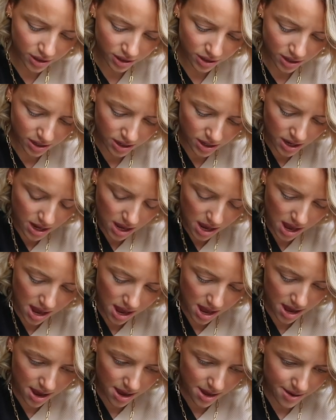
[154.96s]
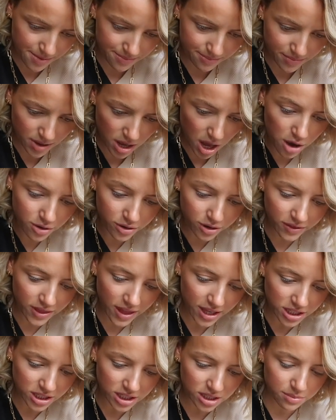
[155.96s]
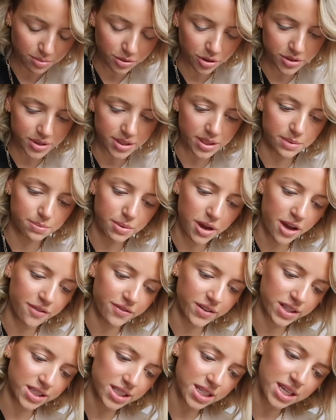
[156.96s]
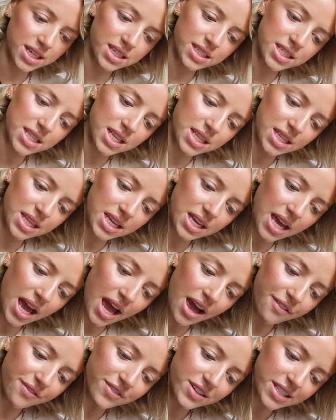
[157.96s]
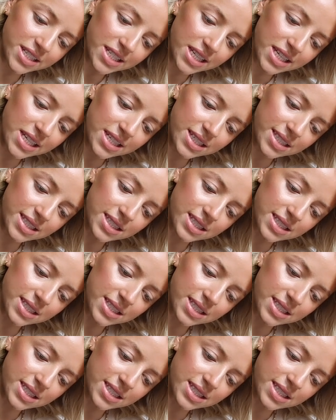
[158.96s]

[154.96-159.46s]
oh no, they're just the boxes, perfect, is the Ahletia